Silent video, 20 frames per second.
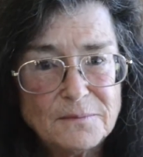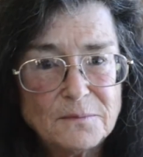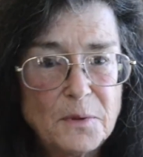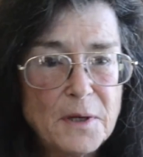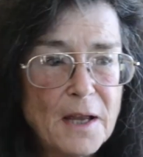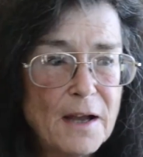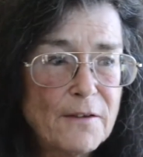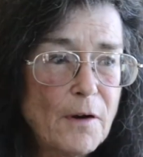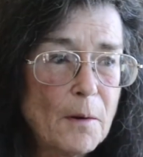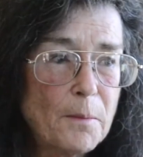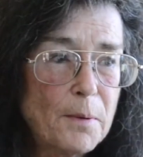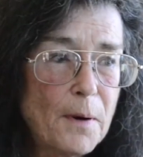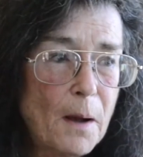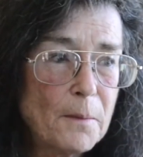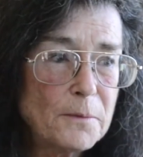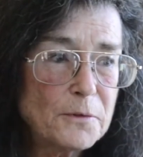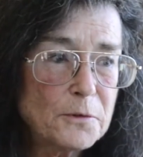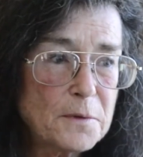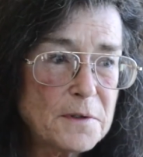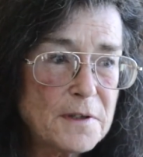we have our
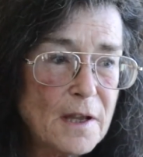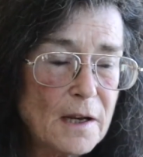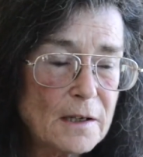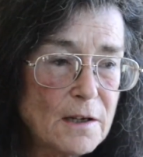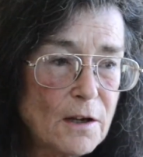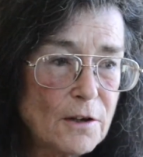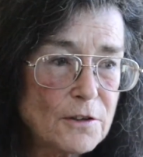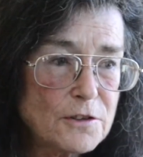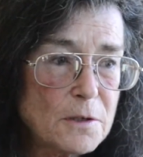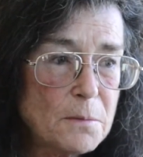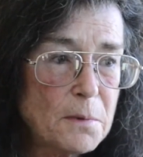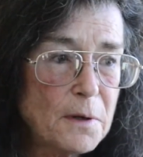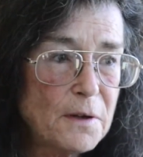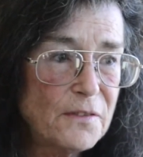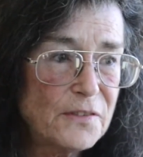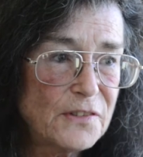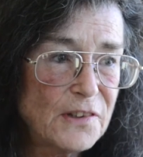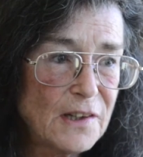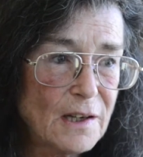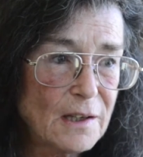problems with technology, but
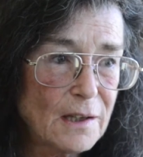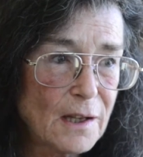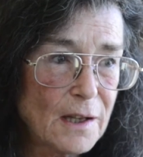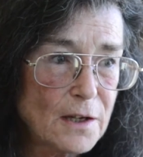you've seen a lot